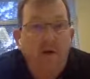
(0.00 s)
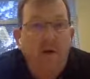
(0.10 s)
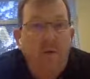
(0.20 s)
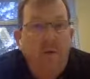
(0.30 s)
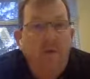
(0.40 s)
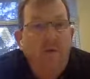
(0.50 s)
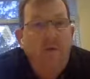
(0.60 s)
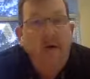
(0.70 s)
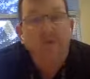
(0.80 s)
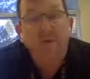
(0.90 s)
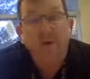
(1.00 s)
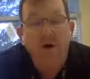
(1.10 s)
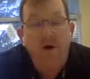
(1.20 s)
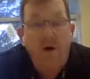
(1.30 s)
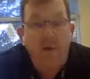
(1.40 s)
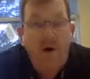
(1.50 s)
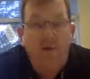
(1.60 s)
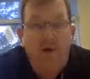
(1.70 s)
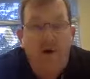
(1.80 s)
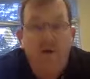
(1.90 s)
So keep throwing your name
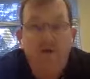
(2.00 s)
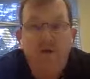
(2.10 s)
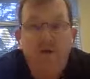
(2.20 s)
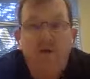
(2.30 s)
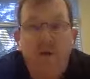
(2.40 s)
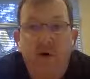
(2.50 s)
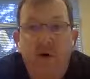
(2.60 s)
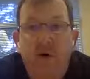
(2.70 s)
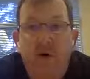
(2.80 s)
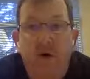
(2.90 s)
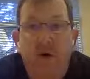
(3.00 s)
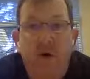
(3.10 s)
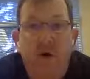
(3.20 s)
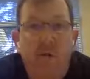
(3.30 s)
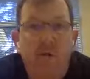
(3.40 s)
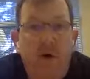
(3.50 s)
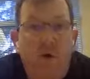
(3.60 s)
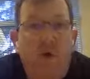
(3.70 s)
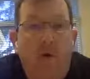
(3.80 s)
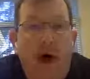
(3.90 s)
out there, and sooner or later
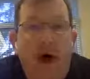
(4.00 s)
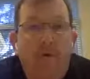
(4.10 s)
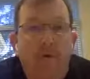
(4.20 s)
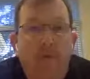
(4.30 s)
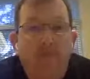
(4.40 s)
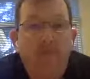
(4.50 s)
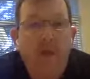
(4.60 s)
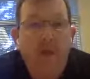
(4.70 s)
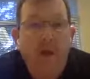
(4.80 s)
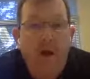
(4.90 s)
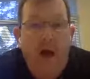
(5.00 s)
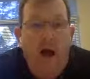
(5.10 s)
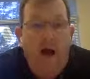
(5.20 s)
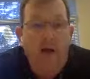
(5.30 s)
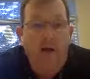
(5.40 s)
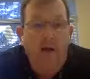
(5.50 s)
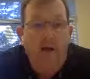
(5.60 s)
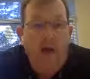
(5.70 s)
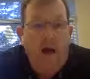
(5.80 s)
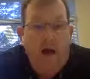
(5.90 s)
it will happen. And
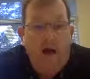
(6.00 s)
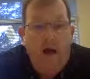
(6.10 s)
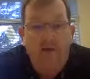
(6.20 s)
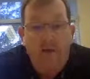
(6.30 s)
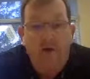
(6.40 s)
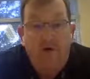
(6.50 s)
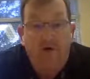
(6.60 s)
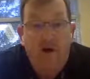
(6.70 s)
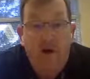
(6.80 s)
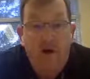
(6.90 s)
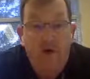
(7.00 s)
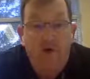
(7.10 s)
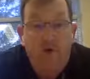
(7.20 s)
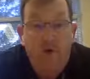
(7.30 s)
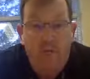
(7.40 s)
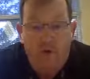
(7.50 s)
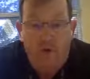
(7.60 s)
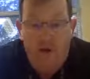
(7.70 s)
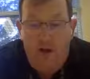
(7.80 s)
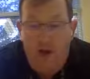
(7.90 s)
I think you'll find it
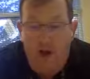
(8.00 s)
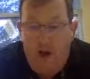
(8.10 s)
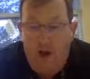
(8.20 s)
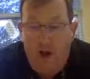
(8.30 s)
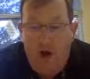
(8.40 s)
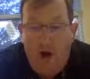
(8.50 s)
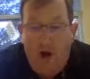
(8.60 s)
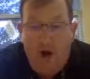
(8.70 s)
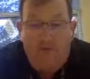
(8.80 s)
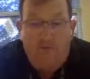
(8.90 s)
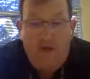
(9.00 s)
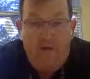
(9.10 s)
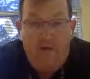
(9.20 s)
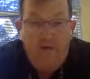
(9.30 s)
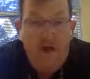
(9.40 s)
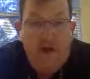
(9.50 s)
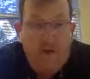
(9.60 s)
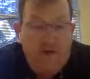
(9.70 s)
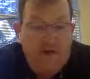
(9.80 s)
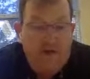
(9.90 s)
enjoyable. If there's
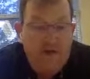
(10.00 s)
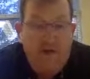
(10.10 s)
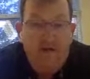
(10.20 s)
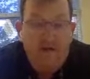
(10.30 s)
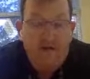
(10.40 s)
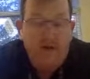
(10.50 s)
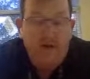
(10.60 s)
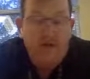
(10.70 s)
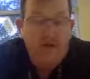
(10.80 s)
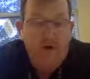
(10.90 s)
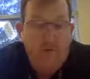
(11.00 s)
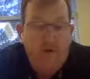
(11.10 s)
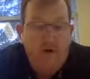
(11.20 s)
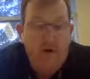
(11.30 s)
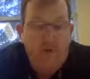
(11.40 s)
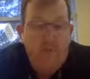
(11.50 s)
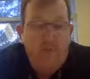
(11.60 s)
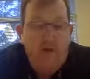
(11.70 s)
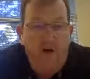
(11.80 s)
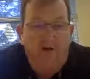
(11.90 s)
any questions, obviously this was a pretty
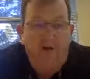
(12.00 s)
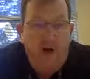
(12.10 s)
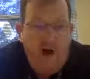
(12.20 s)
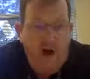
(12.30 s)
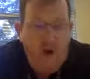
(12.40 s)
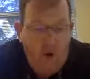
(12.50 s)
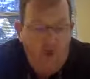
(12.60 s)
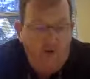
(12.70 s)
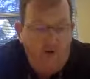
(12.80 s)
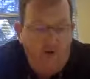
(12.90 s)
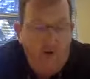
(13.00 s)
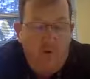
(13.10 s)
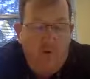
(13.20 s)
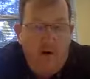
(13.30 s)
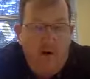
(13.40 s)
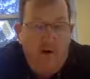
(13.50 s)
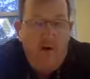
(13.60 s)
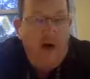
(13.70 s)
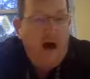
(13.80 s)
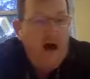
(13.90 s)
brief kind of overview on
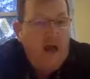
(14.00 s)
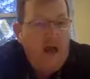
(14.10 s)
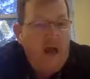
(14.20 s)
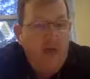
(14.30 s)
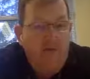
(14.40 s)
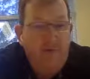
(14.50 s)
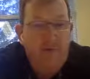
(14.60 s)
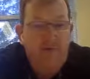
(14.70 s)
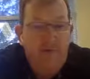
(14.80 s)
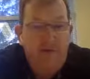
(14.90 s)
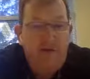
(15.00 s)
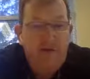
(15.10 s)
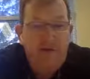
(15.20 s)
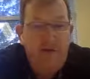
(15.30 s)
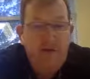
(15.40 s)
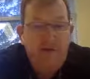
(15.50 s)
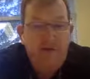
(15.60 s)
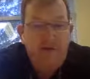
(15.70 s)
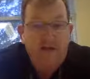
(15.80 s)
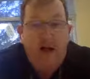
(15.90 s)
how to get involved in this, and
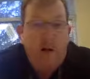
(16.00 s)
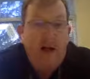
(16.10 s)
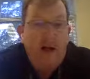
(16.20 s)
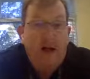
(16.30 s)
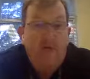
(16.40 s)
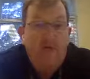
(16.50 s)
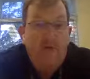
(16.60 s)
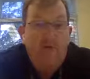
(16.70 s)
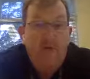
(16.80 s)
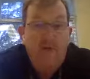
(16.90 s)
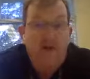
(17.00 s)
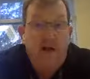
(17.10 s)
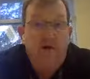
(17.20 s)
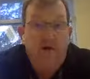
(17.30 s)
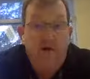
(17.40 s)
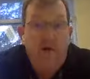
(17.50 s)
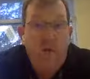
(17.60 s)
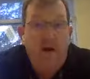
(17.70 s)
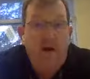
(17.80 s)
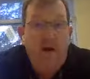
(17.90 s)
it's how I got involved. It's not
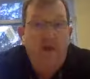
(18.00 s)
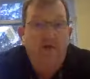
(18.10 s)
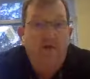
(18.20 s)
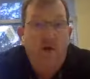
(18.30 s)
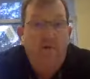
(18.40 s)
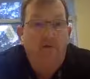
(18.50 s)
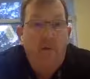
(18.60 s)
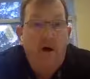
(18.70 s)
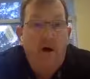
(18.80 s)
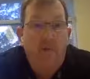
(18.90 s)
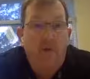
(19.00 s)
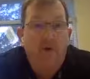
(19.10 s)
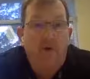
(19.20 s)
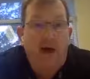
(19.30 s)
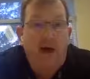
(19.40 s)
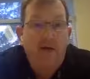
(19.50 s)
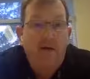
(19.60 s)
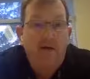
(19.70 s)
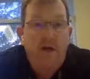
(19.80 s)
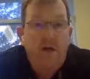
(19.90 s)
the way to get involved, but I'm glad
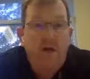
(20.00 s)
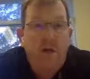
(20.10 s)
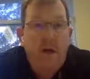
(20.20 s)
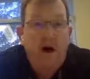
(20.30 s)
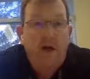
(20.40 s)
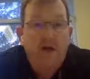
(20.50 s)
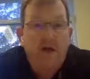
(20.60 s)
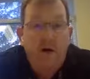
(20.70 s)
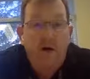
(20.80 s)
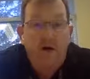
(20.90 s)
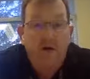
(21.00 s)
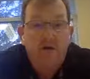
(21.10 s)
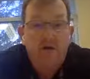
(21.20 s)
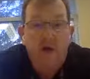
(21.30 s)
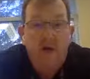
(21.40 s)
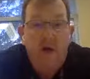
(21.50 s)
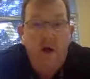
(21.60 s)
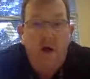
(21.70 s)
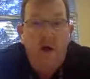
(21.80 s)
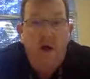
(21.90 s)
to share my experience
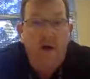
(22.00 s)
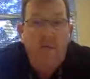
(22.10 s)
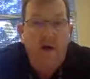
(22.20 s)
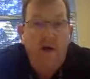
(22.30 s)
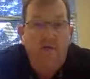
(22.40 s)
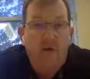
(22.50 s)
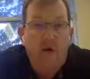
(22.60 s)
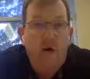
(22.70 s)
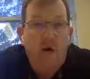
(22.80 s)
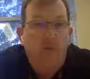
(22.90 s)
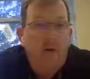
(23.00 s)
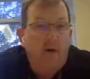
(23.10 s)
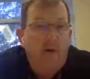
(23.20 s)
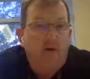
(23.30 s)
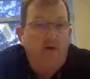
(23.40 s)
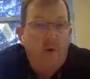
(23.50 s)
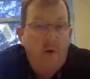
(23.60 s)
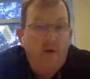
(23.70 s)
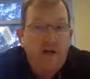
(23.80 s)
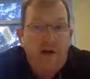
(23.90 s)
and to help other
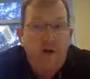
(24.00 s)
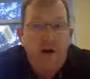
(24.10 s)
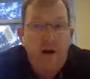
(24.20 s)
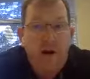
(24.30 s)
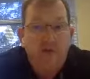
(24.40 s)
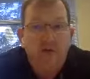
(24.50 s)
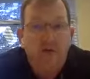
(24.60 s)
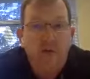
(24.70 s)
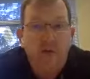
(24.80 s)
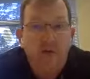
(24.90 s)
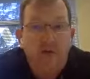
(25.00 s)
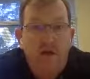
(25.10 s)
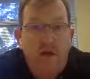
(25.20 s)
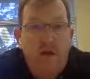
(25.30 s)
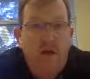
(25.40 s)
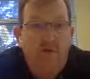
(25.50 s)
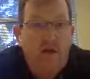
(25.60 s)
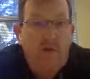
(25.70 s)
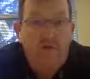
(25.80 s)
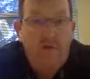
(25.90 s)
folks out now to get
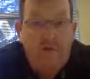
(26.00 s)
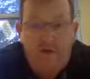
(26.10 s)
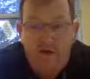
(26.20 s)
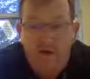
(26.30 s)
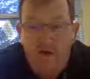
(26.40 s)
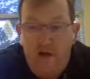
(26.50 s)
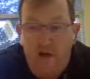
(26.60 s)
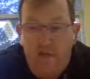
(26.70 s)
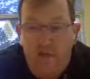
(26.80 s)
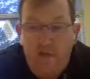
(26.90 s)
involved in this.